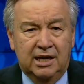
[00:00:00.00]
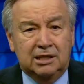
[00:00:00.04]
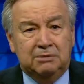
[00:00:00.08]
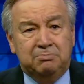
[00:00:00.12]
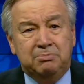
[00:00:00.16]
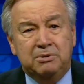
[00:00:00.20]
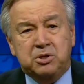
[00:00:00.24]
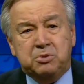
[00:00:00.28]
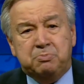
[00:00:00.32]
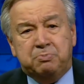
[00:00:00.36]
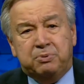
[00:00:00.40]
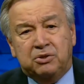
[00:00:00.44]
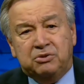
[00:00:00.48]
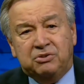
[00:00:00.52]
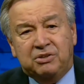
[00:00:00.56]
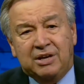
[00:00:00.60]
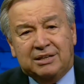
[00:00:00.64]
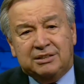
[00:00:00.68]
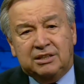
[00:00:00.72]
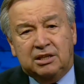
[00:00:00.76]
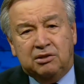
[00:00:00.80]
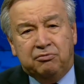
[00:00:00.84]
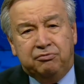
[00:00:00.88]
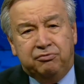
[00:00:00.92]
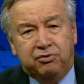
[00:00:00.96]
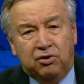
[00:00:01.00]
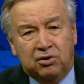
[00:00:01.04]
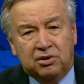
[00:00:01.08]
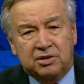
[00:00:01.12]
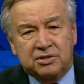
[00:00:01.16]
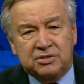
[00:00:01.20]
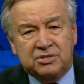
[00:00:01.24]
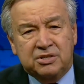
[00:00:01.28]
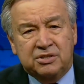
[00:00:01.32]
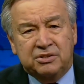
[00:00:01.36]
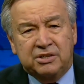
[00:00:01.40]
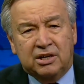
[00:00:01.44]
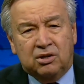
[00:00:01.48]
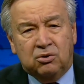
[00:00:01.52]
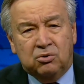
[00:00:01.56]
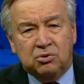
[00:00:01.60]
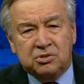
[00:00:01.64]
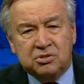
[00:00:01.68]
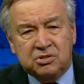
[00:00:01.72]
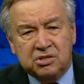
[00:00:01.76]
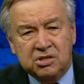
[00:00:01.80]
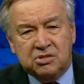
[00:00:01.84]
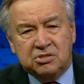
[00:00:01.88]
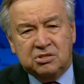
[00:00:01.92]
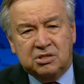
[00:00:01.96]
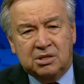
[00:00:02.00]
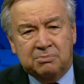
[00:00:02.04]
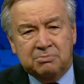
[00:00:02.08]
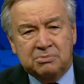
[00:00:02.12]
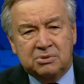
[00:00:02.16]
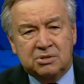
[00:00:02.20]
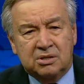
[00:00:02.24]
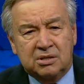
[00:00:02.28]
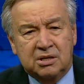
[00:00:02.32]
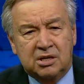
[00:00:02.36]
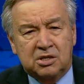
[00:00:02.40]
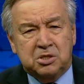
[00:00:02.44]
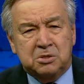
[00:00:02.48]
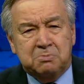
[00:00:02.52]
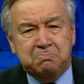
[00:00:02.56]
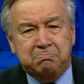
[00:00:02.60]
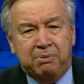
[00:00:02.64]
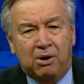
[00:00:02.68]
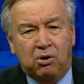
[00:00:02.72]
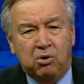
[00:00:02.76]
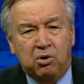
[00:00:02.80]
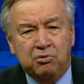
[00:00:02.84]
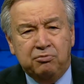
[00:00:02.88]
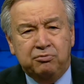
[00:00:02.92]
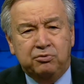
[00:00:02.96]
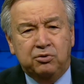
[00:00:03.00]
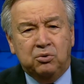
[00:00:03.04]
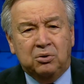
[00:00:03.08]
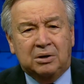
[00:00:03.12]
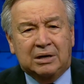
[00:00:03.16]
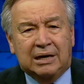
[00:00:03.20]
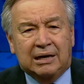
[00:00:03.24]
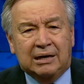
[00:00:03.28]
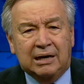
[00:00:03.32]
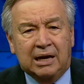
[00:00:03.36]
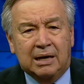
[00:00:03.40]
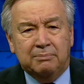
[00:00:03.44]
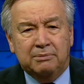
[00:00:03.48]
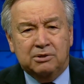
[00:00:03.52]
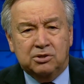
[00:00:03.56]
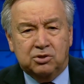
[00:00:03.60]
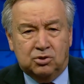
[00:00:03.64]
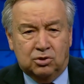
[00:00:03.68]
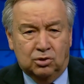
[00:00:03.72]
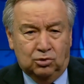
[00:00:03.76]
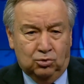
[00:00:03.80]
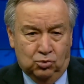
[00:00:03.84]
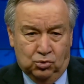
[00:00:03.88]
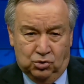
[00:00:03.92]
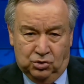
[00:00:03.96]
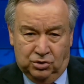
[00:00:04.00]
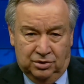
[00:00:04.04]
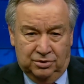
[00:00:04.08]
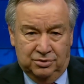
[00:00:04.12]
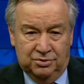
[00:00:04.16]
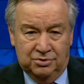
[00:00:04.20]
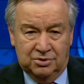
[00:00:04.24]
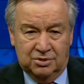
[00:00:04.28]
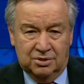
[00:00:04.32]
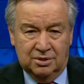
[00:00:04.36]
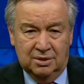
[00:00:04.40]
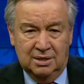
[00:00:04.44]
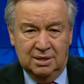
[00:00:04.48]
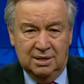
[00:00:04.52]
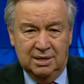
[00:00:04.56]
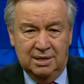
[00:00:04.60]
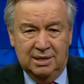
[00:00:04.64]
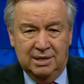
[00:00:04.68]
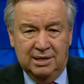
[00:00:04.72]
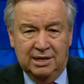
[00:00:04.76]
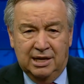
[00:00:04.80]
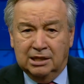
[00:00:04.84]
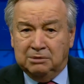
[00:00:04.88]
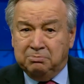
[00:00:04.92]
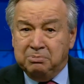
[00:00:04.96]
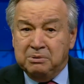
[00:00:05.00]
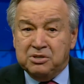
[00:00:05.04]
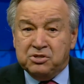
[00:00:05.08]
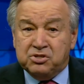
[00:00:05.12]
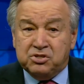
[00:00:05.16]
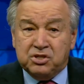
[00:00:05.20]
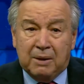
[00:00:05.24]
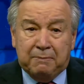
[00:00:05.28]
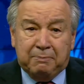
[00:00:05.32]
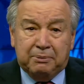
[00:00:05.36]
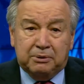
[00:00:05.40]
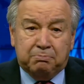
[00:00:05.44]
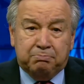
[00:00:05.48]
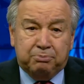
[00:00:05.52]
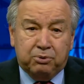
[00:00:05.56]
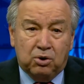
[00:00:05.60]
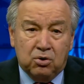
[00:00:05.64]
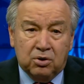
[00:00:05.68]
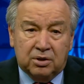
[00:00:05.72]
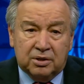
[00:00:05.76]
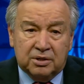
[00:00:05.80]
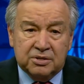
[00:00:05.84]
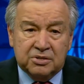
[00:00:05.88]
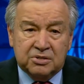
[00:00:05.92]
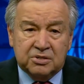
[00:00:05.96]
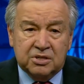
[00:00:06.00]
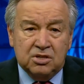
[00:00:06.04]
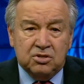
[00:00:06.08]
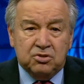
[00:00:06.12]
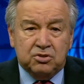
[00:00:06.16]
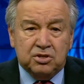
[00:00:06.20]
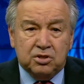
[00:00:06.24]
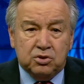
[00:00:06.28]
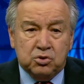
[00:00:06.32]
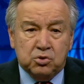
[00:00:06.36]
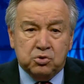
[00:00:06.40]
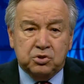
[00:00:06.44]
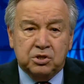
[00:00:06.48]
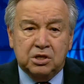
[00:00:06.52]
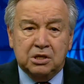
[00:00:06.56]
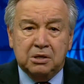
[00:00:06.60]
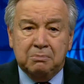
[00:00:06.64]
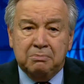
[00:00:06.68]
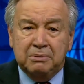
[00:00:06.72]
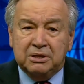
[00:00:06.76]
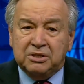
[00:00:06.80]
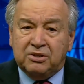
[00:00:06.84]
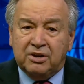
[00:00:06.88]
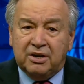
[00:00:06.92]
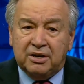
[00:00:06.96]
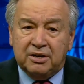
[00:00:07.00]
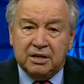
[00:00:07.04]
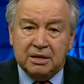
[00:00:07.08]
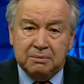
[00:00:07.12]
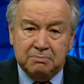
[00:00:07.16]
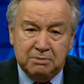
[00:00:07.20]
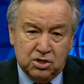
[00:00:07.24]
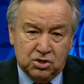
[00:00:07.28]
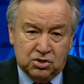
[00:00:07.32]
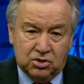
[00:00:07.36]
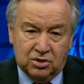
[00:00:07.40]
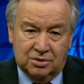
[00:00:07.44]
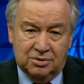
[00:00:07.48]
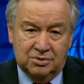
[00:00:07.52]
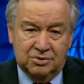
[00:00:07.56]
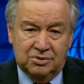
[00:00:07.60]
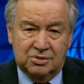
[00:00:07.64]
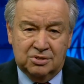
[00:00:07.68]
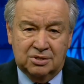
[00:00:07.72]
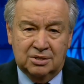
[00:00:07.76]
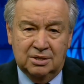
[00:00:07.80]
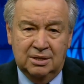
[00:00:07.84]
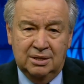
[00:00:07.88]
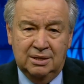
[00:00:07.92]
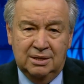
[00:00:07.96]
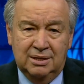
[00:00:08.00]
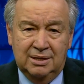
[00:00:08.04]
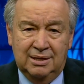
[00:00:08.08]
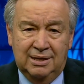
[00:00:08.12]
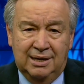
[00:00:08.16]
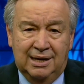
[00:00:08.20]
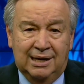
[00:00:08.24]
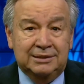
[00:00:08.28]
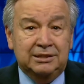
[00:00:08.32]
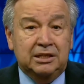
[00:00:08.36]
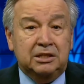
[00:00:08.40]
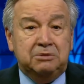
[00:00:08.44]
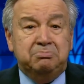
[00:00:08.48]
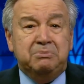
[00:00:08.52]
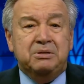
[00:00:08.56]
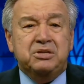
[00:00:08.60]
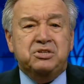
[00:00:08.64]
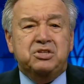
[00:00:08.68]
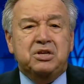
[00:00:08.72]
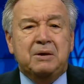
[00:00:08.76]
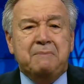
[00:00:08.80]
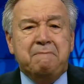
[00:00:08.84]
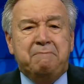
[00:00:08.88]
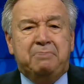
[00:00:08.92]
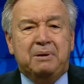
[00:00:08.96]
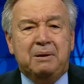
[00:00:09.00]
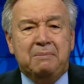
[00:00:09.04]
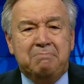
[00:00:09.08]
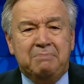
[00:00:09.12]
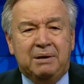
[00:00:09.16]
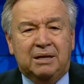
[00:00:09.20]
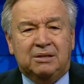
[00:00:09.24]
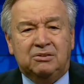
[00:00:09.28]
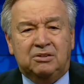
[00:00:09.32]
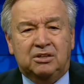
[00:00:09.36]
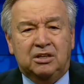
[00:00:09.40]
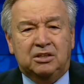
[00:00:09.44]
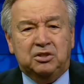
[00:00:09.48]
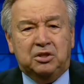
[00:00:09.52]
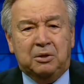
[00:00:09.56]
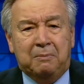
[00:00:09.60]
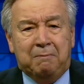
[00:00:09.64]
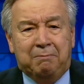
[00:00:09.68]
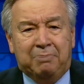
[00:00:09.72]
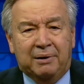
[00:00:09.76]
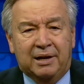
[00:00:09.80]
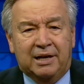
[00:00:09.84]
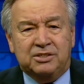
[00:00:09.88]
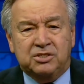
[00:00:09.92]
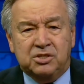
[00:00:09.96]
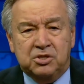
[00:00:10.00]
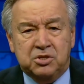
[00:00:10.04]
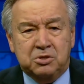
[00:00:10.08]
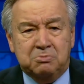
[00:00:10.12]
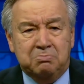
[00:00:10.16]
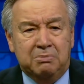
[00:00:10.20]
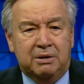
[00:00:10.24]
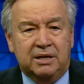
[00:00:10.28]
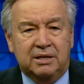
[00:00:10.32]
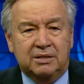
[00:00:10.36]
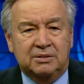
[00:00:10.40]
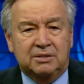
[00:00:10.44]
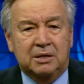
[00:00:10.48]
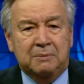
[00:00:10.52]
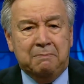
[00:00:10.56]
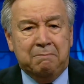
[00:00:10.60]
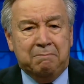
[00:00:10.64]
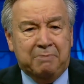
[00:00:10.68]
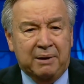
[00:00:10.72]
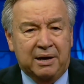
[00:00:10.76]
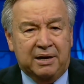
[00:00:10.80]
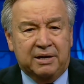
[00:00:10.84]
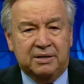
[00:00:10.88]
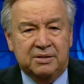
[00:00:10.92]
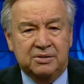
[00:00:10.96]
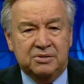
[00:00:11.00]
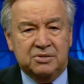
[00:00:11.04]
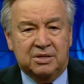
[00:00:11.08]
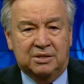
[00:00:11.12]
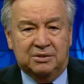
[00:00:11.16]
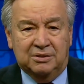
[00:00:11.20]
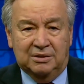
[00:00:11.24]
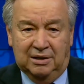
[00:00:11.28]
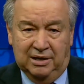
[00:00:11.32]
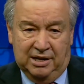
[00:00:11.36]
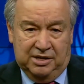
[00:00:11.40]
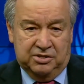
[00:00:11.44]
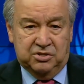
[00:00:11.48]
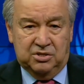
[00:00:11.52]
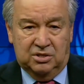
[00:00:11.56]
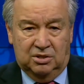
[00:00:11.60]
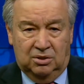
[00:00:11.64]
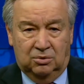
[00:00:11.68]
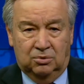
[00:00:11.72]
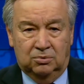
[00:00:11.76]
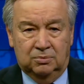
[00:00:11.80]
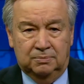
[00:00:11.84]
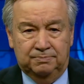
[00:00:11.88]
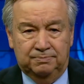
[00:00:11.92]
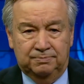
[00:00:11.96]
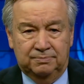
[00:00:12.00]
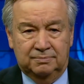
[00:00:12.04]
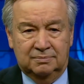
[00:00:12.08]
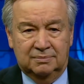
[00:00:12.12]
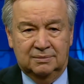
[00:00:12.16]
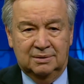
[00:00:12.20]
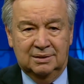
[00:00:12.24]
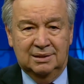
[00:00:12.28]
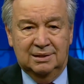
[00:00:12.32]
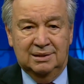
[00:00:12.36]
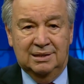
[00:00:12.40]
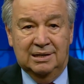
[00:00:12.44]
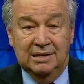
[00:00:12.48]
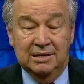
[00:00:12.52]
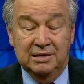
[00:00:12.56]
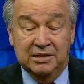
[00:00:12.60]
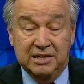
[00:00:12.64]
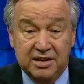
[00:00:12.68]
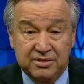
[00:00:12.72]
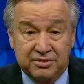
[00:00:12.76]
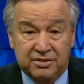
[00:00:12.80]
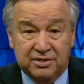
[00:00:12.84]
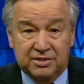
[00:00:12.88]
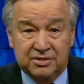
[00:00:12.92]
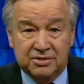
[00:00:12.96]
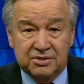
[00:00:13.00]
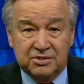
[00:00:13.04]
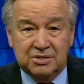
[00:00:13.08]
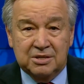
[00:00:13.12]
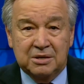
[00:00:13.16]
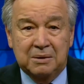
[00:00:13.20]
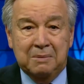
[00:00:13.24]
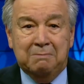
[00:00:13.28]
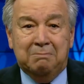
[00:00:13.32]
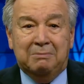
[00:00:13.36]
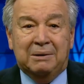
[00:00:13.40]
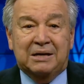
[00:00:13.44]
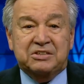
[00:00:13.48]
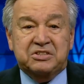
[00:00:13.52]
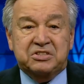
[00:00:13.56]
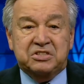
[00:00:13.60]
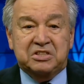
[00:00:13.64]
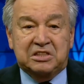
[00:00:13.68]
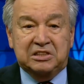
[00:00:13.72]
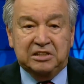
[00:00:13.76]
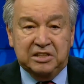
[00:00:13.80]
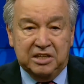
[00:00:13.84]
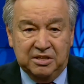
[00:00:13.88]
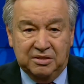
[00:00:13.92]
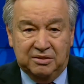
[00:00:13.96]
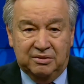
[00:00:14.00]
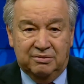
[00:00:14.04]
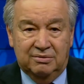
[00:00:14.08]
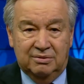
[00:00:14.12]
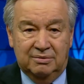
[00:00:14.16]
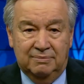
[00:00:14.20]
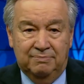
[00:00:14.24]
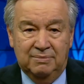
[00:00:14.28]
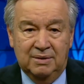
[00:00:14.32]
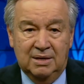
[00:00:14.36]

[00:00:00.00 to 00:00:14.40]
It means protecting forests and ecosystems as powerful climate solutions. It means rapid progress in reducing methane emissions. And it means implementing the pledges made in Paris and Glasgow. Leaders must lead.